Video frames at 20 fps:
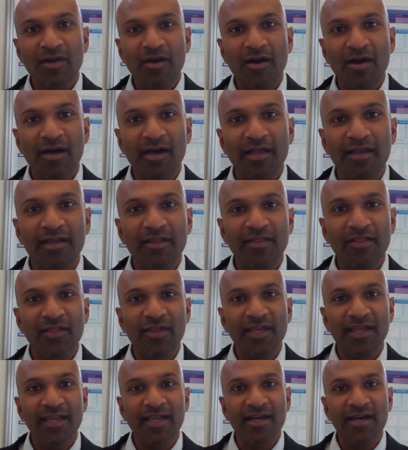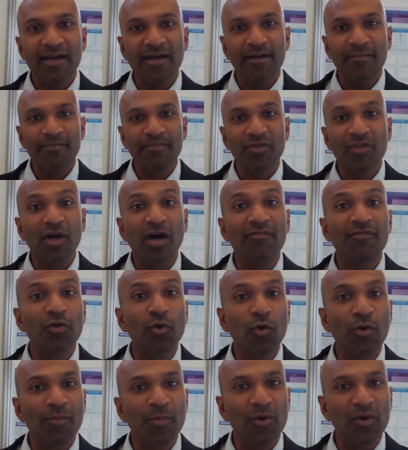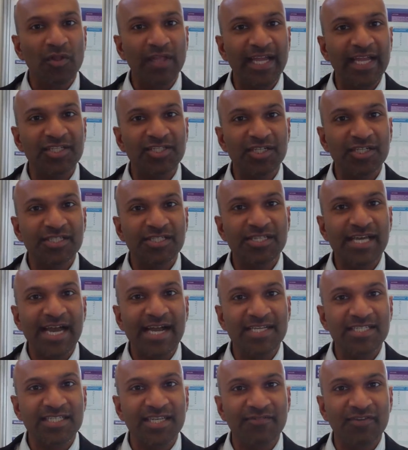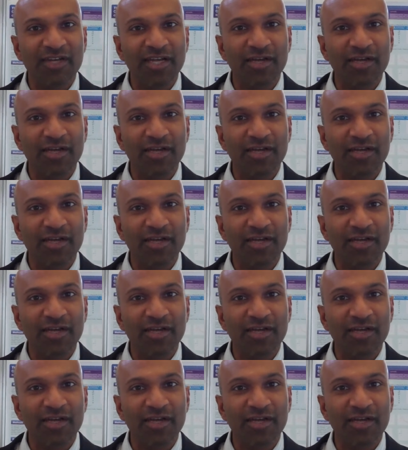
on the novel hormonal agent TAK-700.